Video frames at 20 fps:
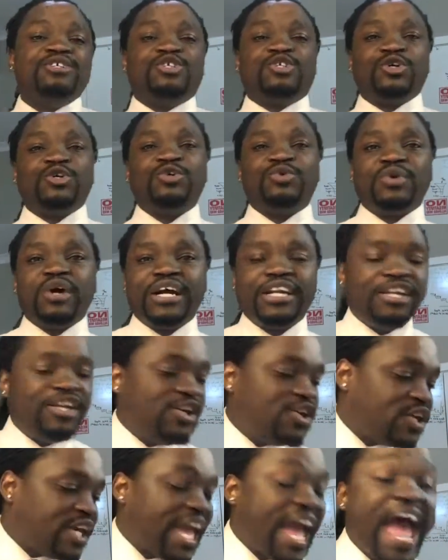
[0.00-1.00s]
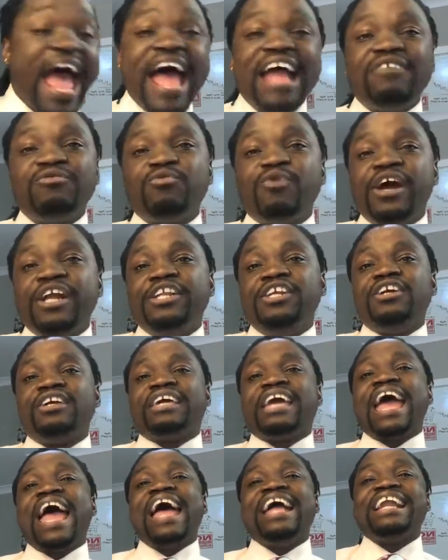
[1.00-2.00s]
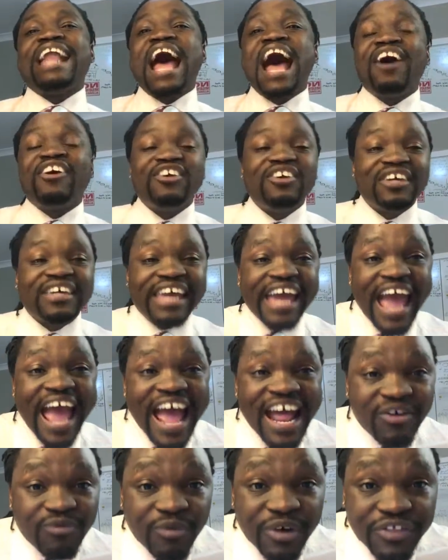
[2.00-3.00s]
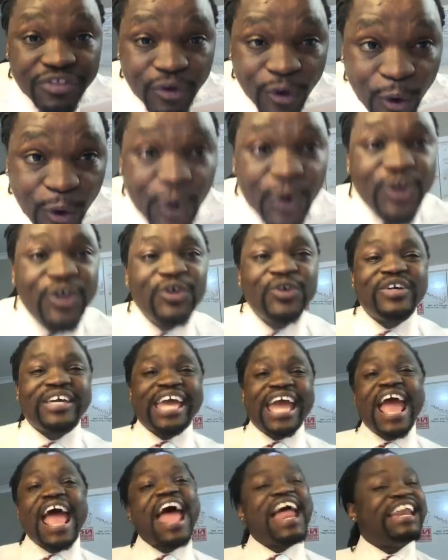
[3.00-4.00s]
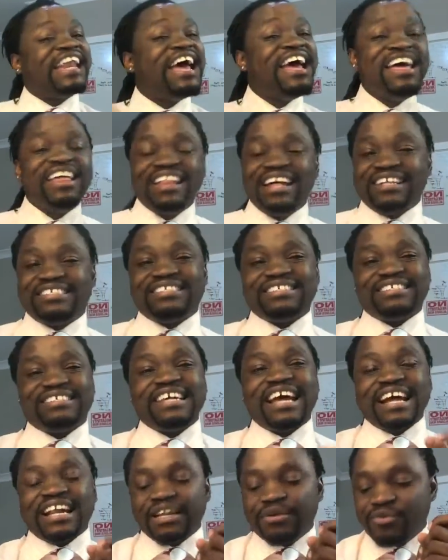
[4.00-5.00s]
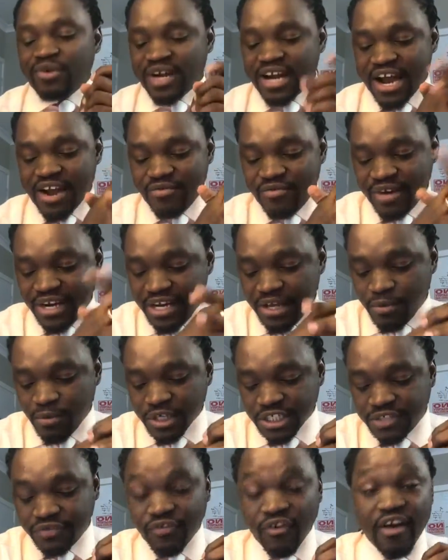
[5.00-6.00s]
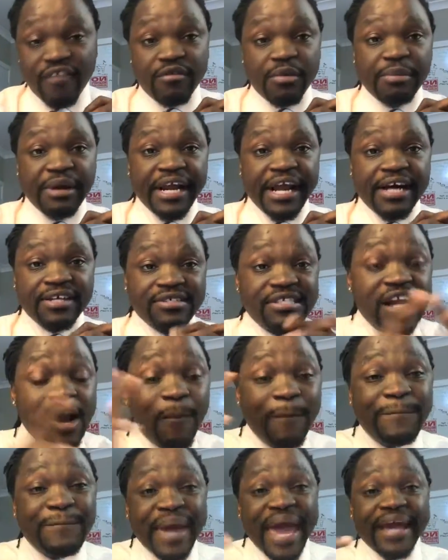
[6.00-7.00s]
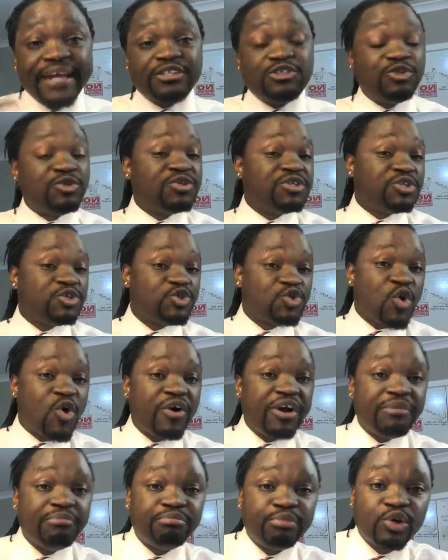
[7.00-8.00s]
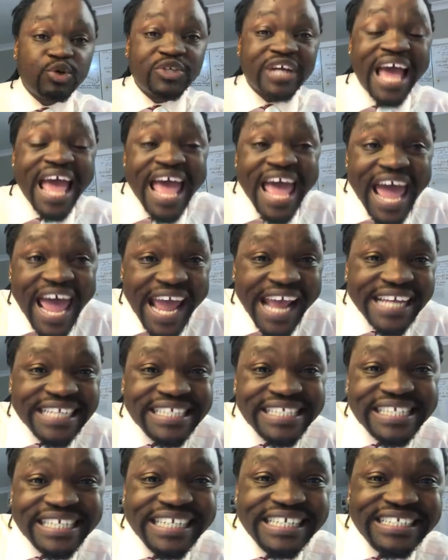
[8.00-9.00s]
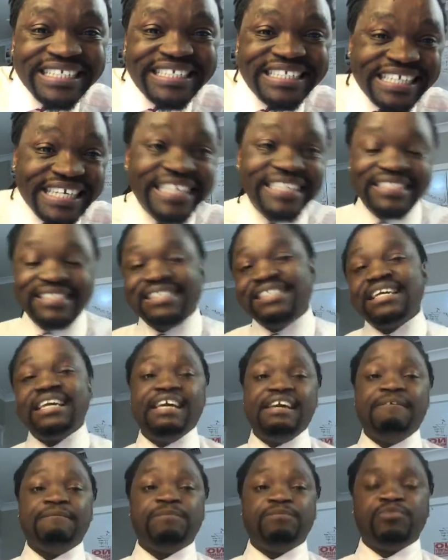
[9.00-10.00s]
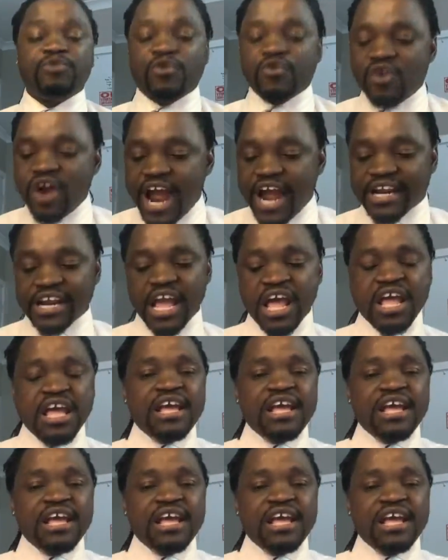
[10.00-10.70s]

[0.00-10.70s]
Do what you can, when you can, how you can, with who you can. That's exactly what I really wish for everybody else. Now back to the drawing board. ACDC. Alright.